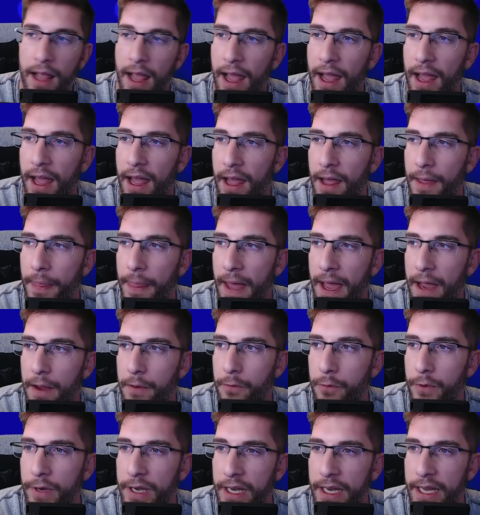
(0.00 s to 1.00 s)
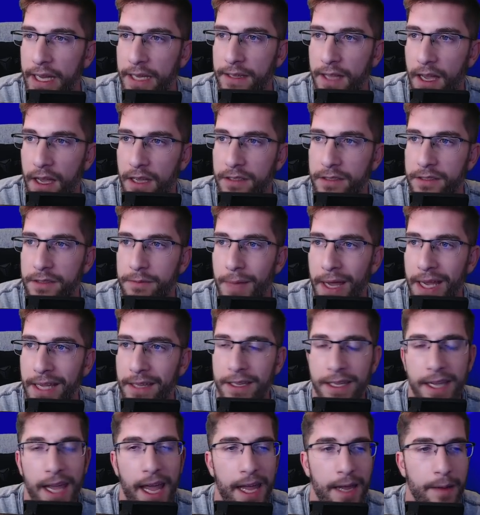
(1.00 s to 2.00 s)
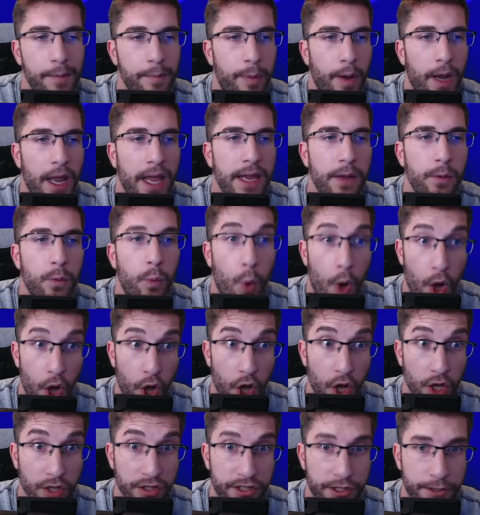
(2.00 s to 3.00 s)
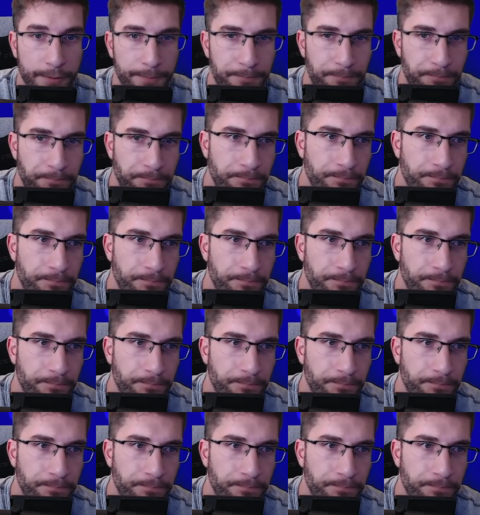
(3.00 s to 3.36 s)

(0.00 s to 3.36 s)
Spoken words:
and that really does make the gameplay worse.